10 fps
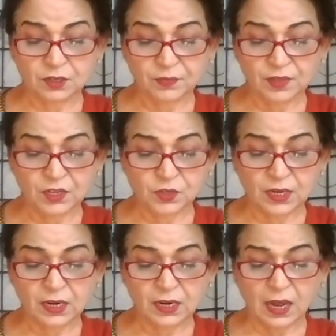He
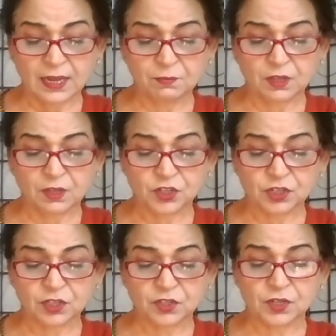said, I am
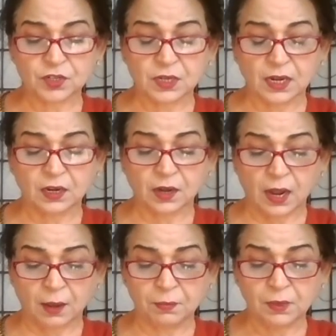Dashrath son
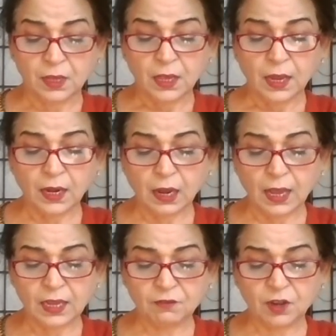Ram, and I
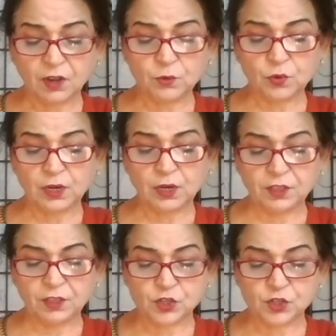have come to live in
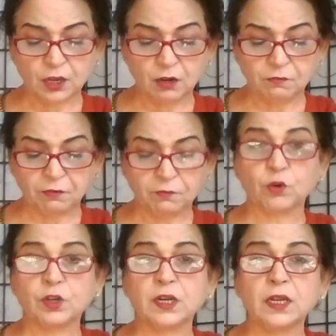the jungle for
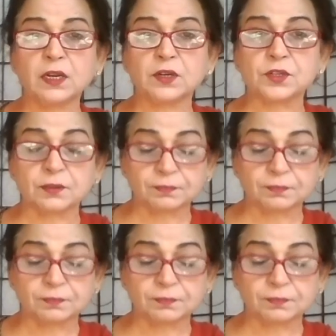14 years.